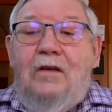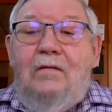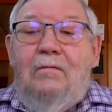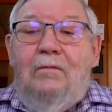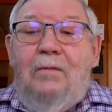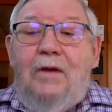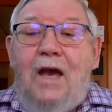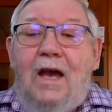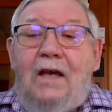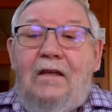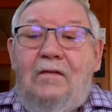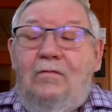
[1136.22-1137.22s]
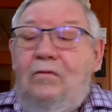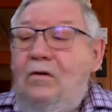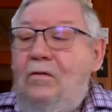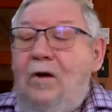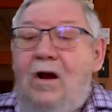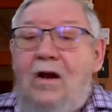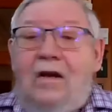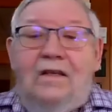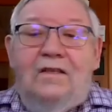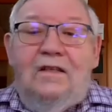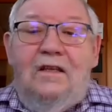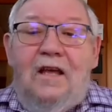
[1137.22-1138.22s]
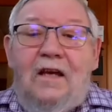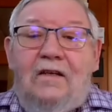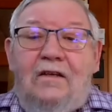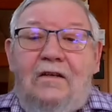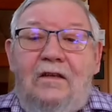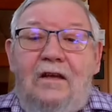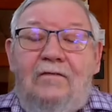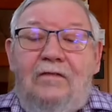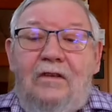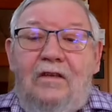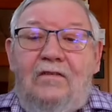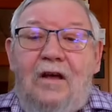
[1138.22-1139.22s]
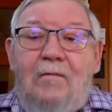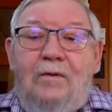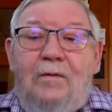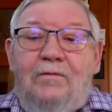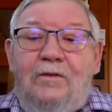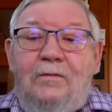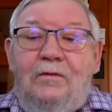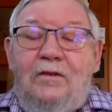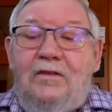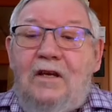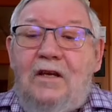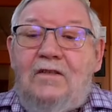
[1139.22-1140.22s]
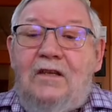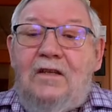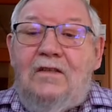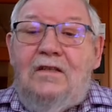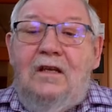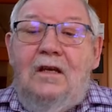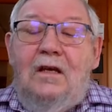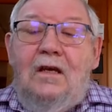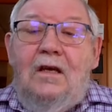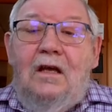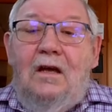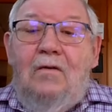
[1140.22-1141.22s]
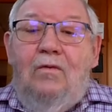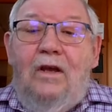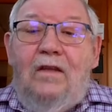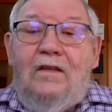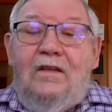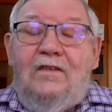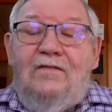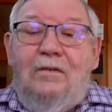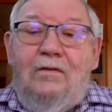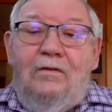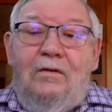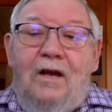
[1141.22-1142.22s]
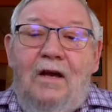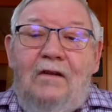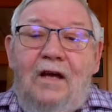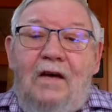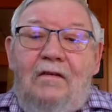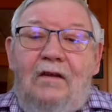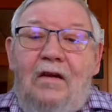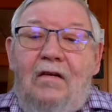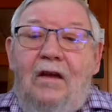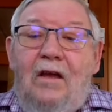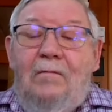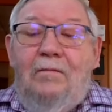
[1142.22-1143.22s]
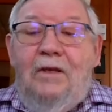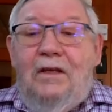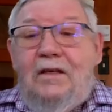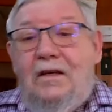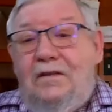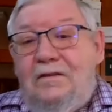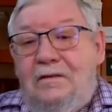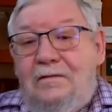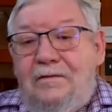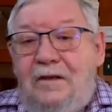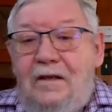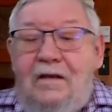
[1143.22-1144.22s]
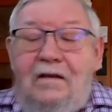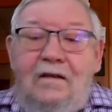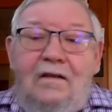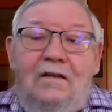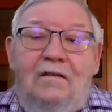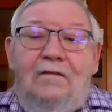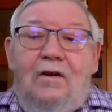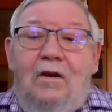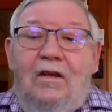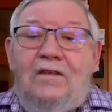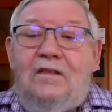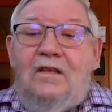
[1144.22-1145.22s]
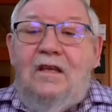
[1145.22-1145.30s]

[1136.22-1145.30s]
uh, be back in the world markets, and that could definitely sop up some of this excess uh, wheat that's floating around out here because of uh, various